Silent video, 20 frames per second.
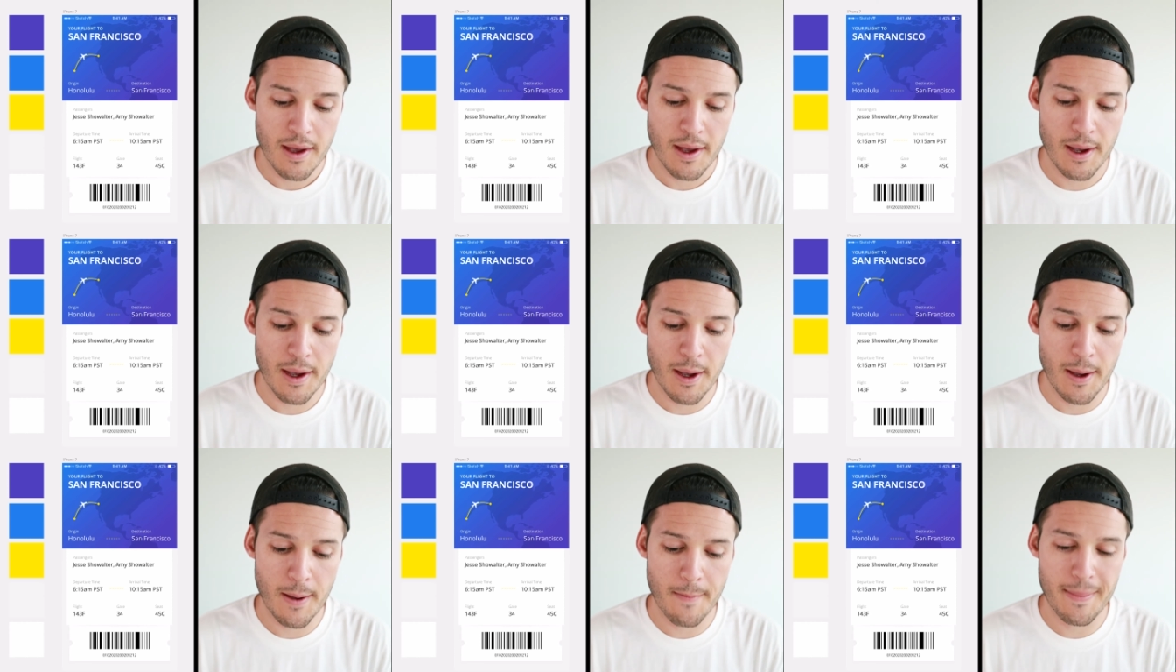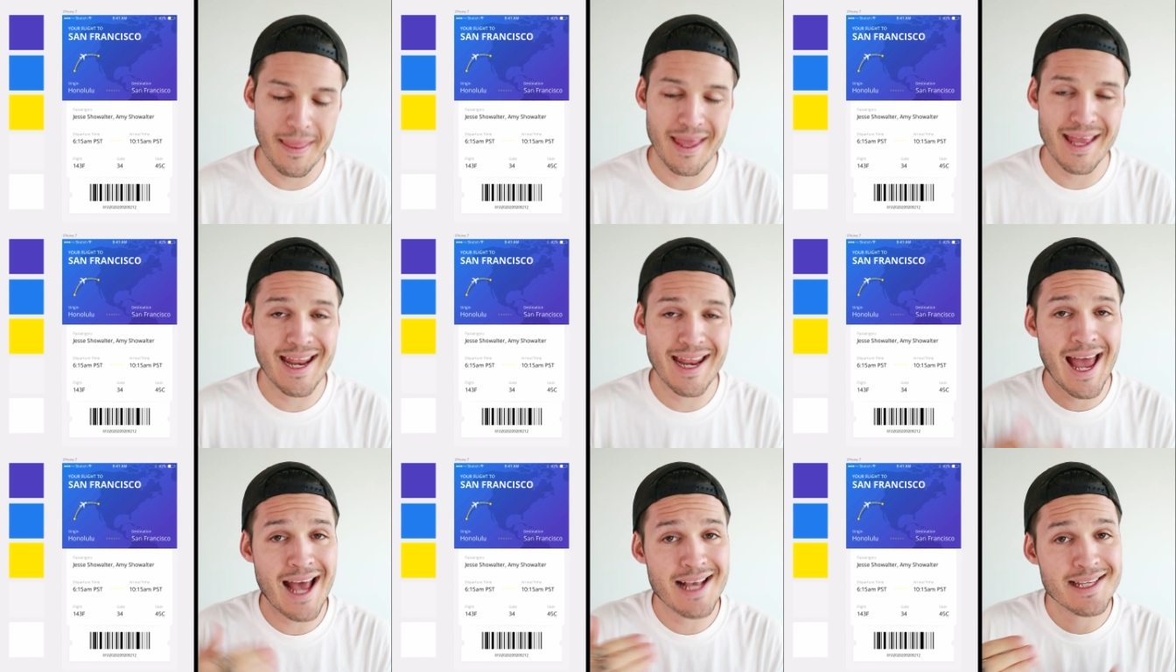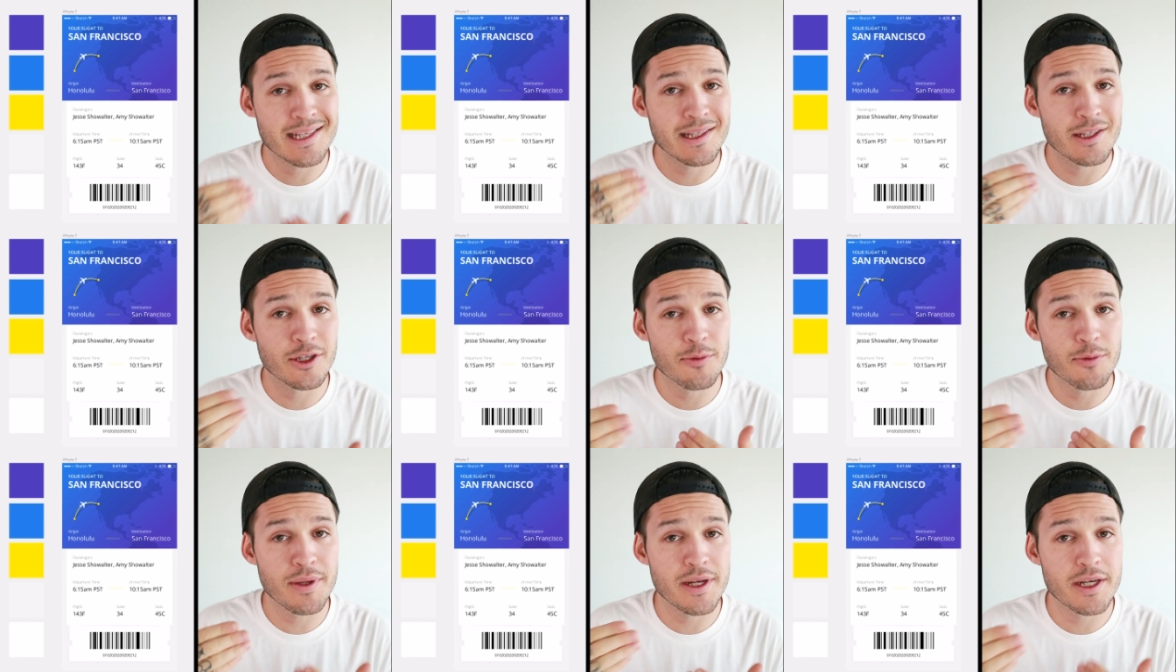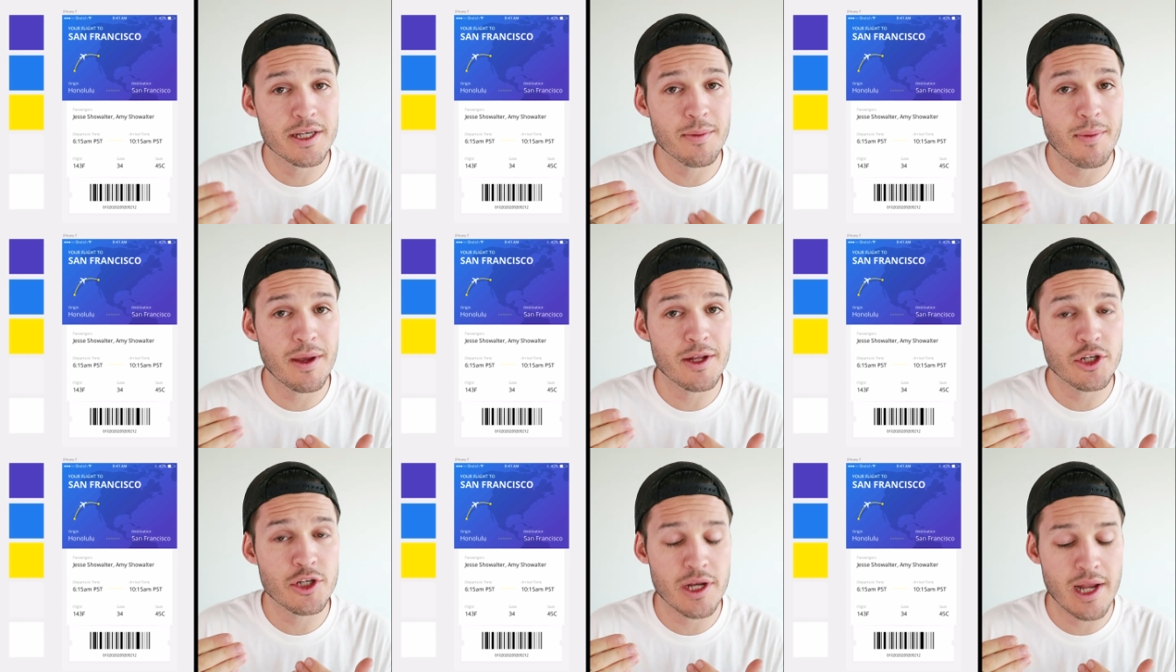Um, it has a little bit of
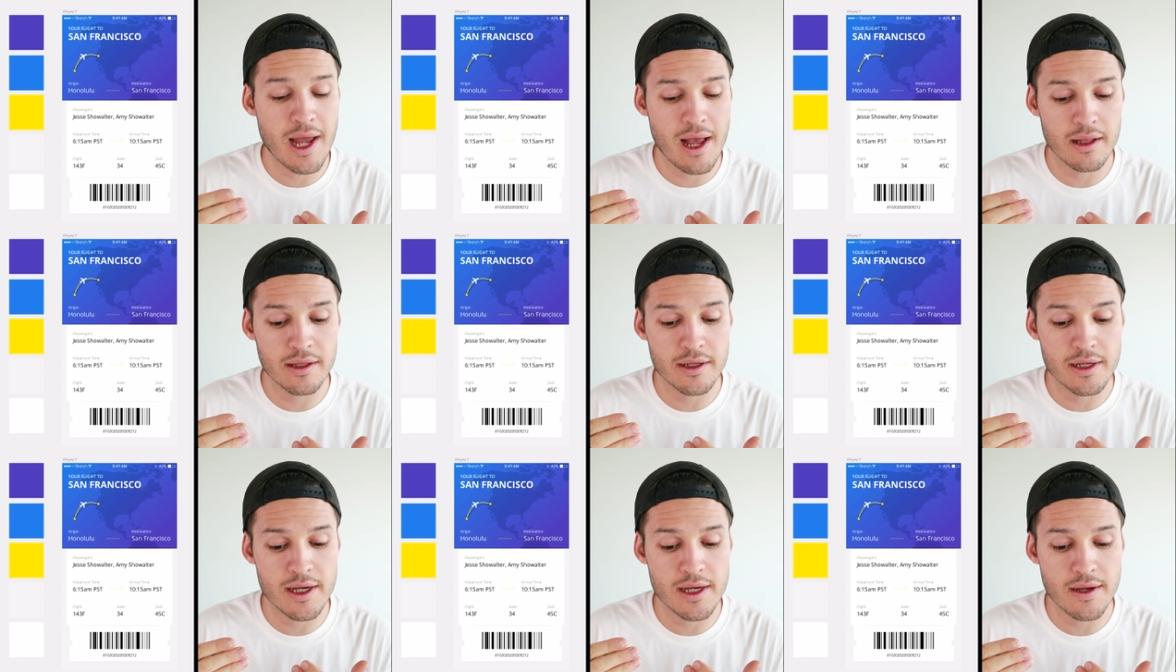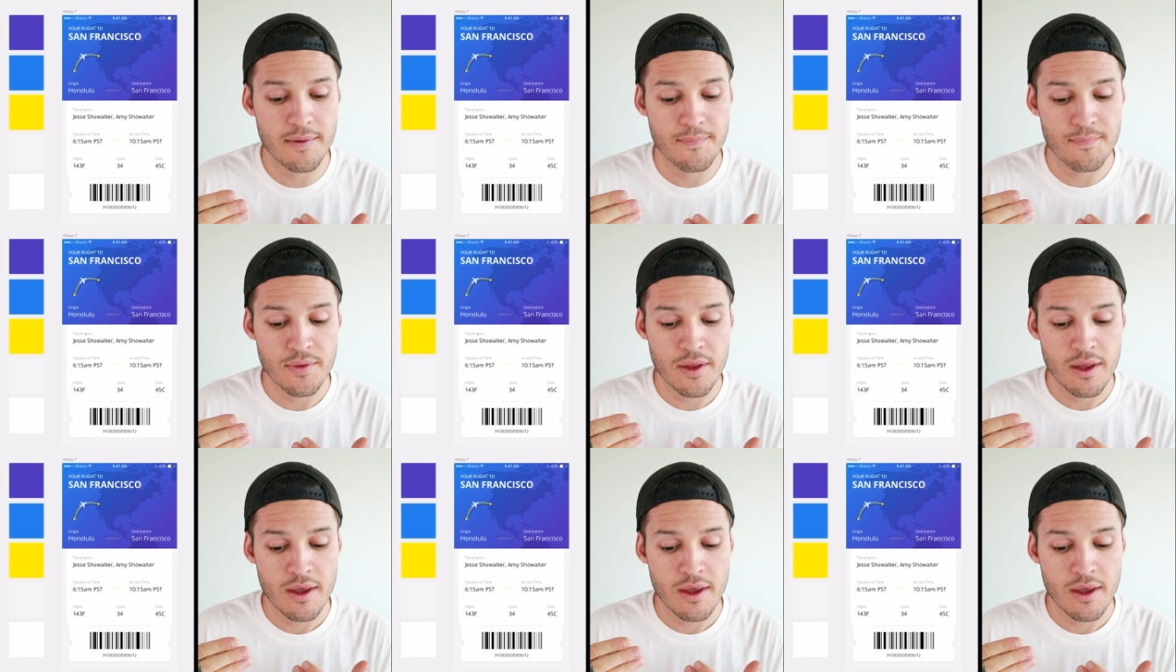dimensionality